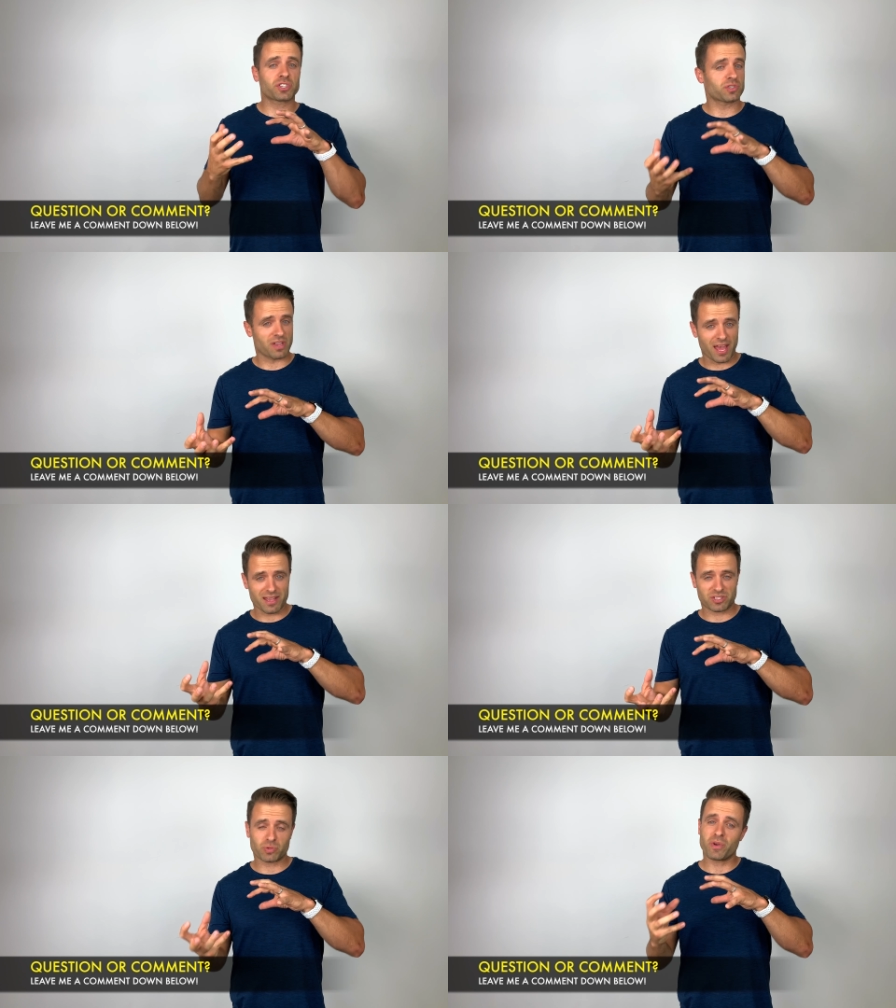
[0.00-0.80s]
uh,
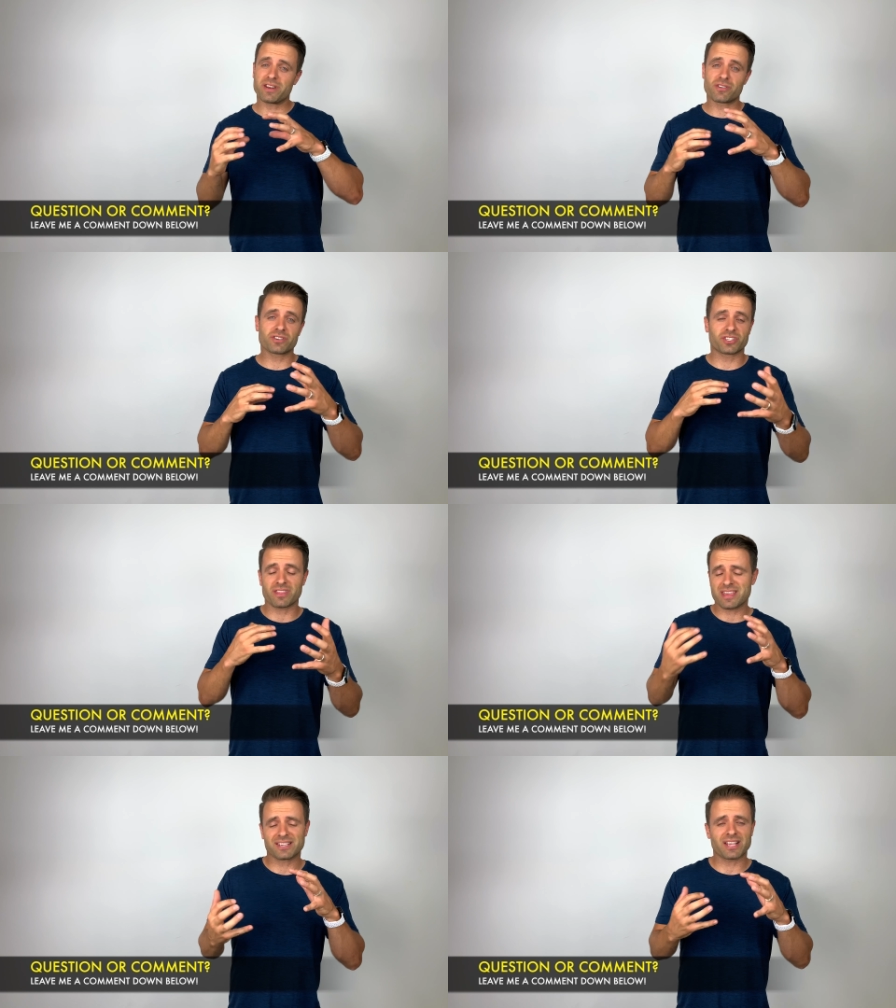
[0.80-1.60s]
sweeteners and
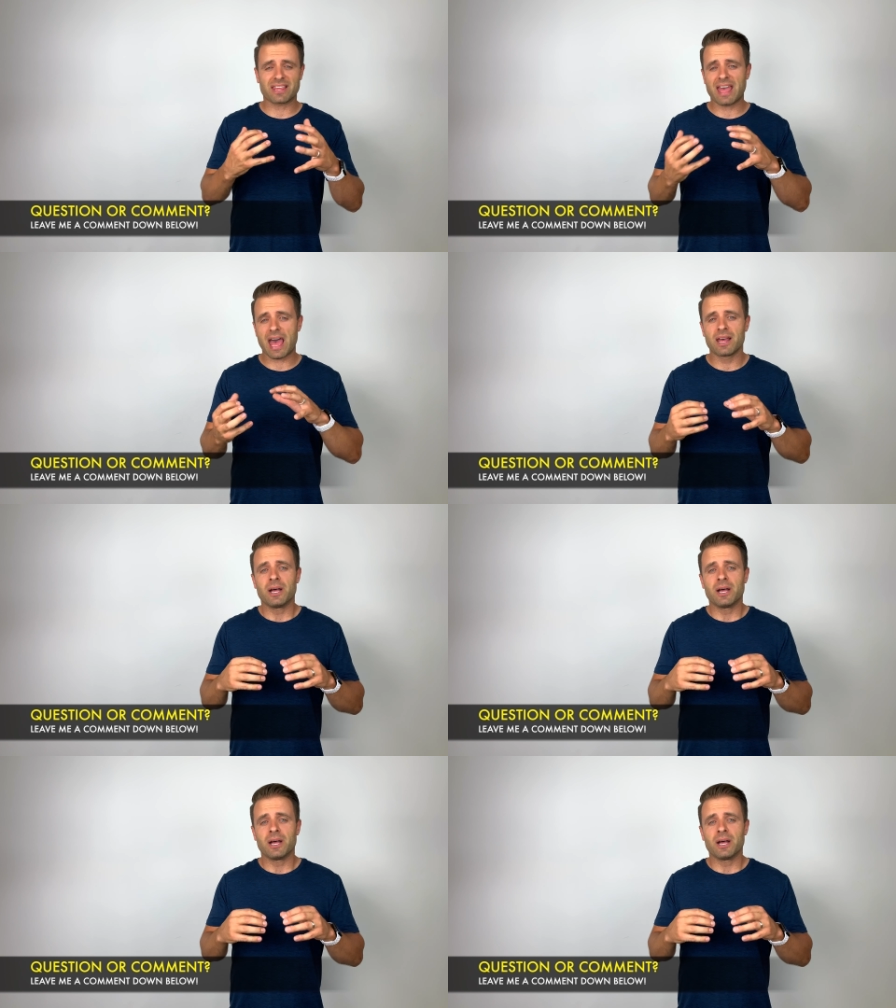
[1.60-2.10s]
things like that